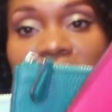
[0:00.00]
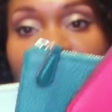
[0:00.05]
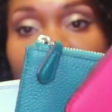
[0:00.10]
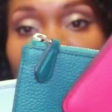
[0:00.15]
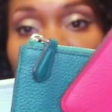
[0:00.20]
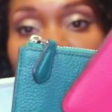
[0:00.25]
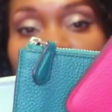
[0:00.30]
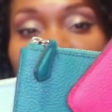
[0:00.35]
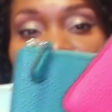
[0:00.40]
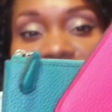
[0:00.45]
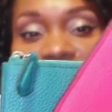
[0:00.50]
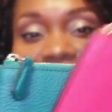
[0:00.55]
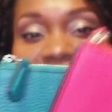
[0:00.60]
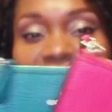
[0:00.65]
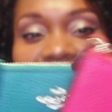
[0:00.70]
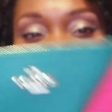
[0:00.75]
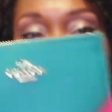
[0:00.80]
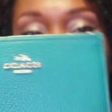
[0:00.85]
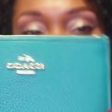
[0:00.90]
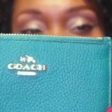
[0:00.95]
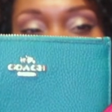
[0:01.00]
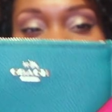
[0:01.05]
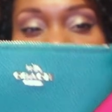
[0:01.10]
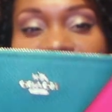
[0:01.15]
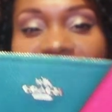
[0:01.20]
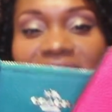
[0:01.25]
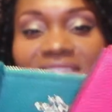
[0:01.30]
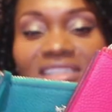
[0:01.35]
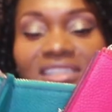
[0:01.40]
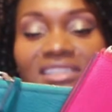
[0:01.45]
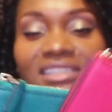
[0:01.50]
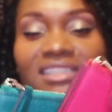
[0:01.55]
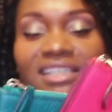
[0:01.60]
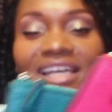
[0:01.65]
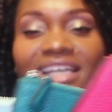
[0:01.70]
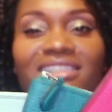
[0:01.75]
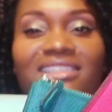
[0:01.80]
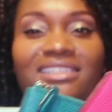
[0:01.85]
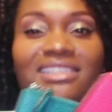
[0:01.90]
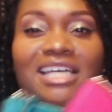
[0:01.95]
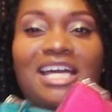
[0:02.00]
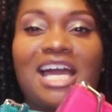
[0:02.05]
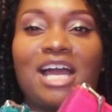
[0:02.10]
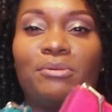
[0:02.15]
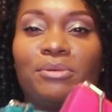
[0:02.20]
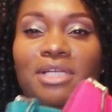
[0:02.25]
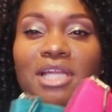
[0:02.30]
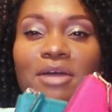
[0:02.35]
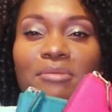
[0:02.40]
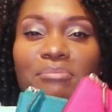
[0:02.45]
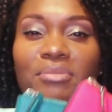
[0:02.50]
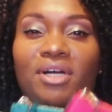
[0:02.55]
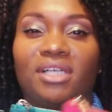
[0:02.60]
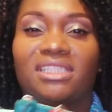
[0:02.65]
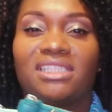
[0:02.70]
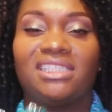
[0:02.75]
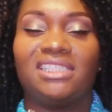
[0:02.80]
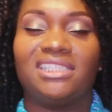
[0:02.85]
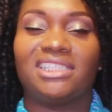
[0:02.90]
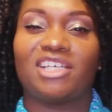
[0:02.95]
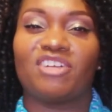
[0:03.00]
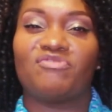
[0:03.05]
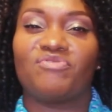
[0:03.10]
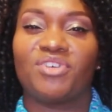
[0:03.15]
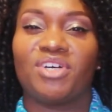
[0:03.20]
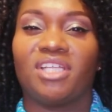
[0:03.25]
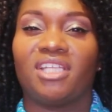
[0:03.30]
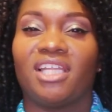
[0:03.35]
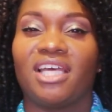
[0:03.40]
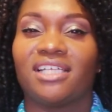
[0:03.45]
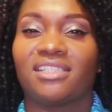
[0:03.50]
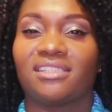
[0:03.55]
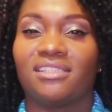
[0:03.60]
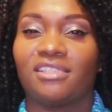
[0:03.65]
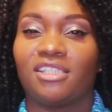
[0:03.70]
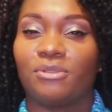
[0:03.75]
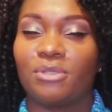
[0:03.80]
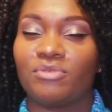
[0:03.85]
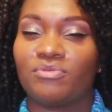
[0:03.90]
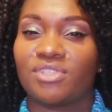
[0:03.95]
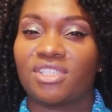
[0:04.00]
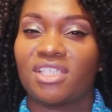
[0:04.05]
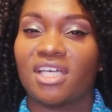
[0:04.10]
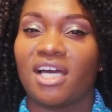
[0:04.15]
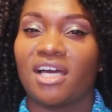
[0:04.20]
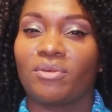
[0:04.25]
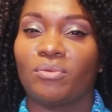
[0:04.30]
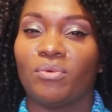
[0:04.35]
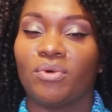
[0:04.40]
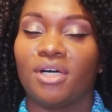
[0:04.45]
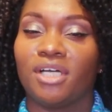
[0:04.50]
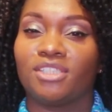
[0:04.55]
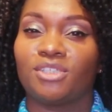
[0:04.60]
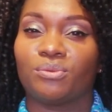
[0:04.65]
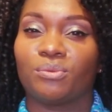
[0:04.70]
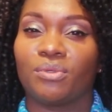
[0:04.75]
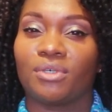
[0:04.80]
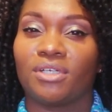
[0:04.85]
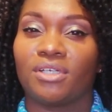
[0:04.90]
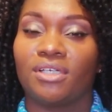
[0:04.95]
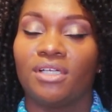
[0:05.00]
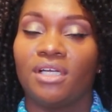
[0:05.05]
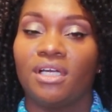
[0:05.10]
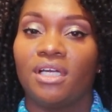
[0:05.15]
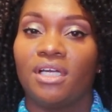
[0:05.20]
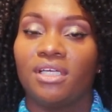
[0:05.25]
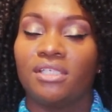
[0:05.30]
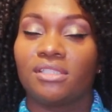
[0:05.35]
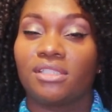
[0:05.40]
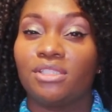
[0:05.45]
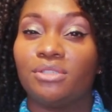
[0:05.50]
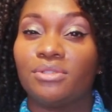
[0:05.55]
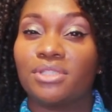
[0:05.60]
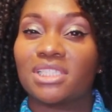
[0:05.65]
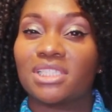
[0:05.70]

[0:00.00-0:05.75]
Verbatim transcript: that Louis Vuitton has like this. At the time when I bought these, I felt like the Louis Vuitton ones were too